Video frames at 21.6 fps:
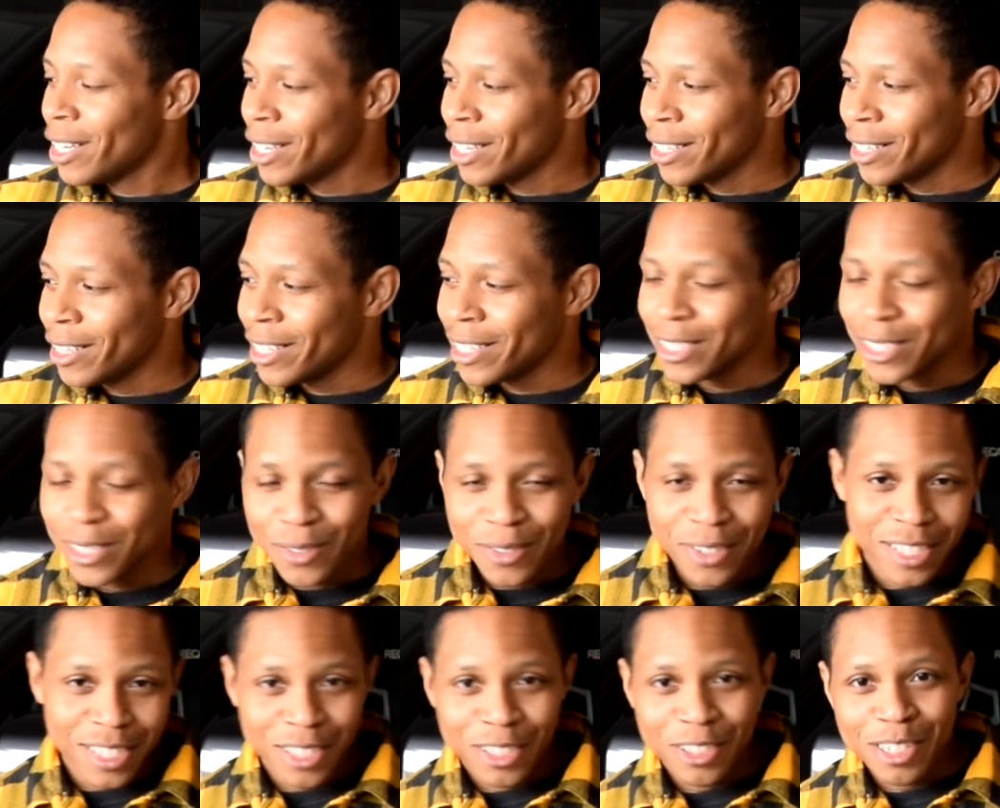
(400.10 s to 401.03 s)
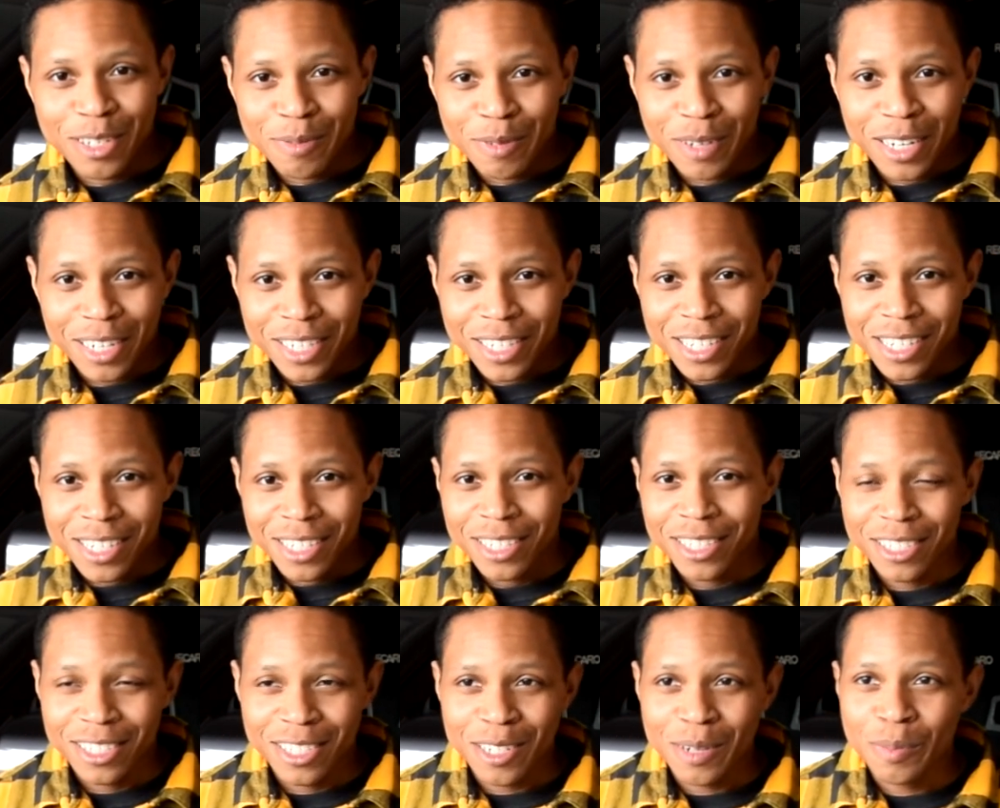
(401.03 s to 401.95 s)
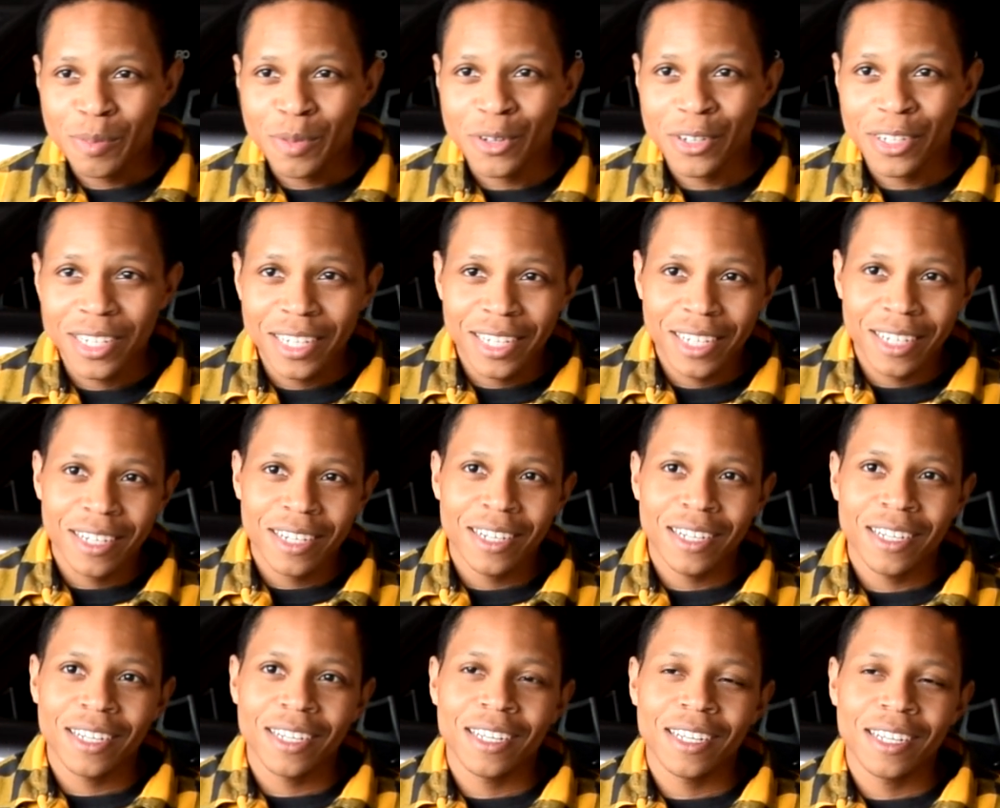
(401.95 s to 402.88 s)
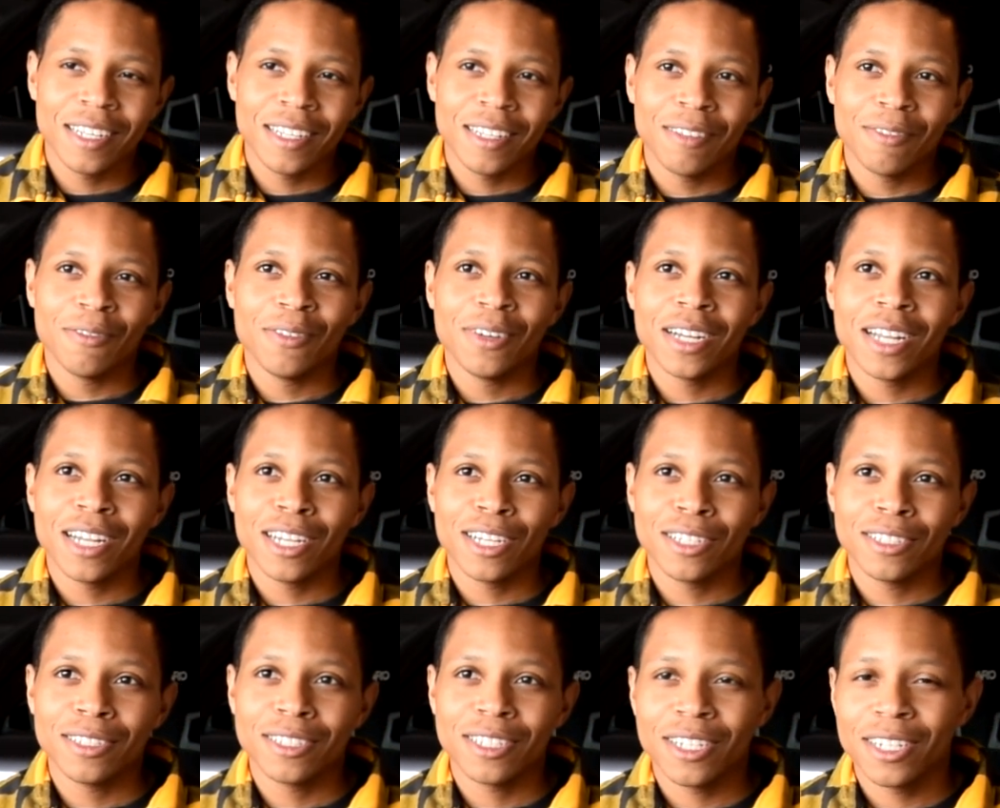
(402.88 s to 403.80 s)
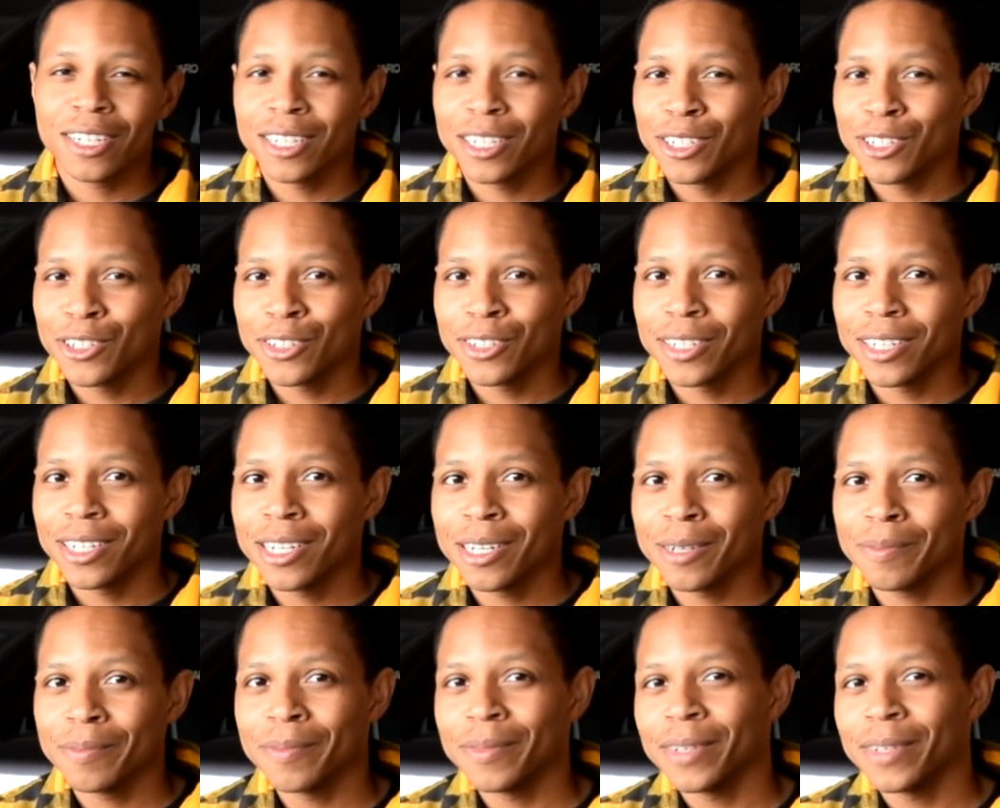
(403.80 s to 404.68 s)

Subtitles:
This was a dream car at some point when I started growing up.